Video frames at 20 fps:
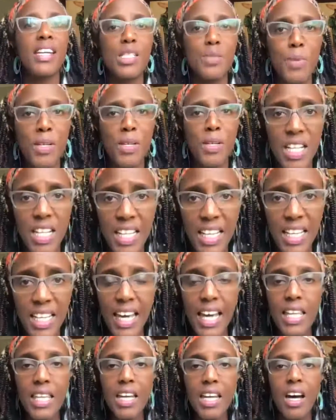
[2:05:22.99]
especially in
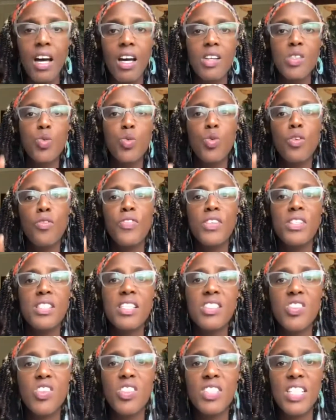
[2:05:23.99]
Kenya. School fees
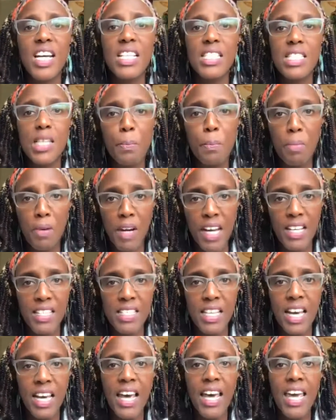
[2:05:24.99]
is not a surprise.